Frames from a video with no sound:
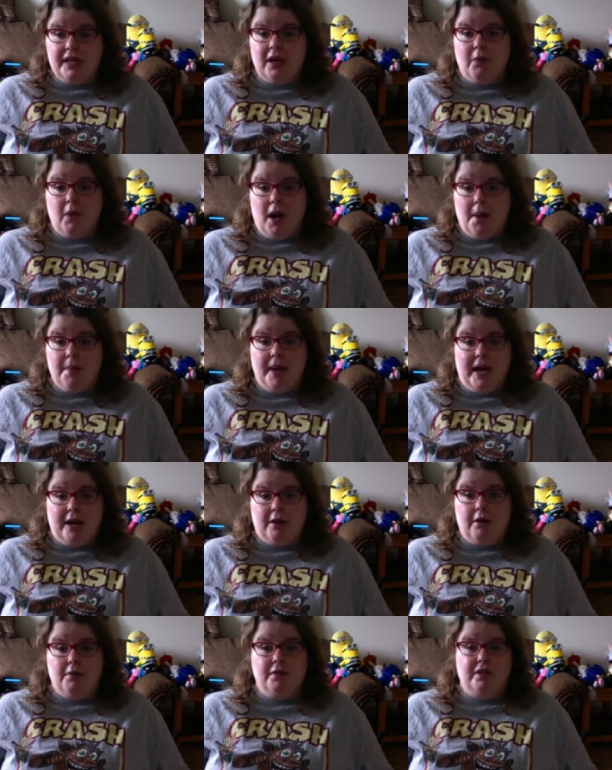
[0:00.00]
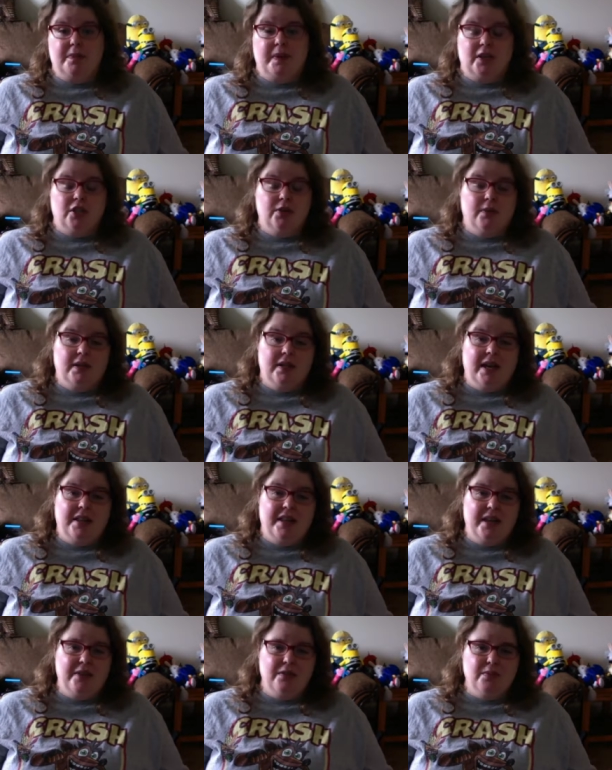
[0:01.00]
a while back, especially when I
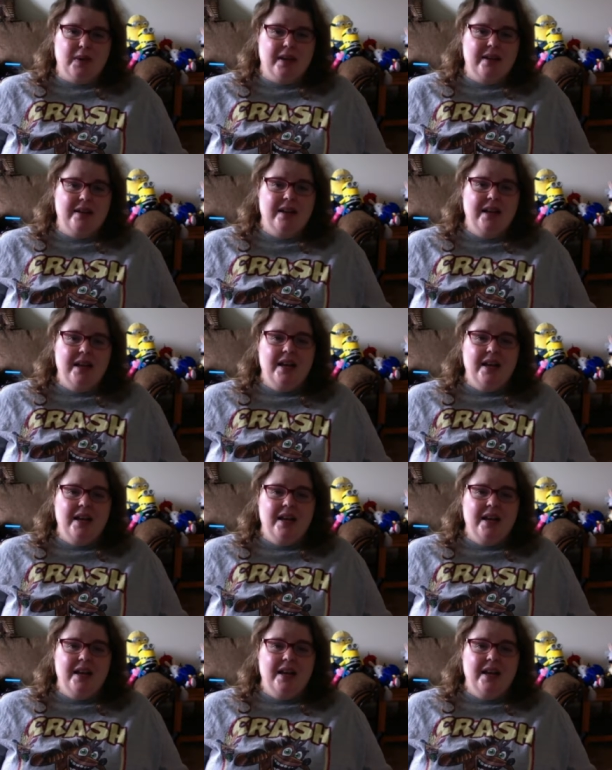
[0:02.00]
think it was when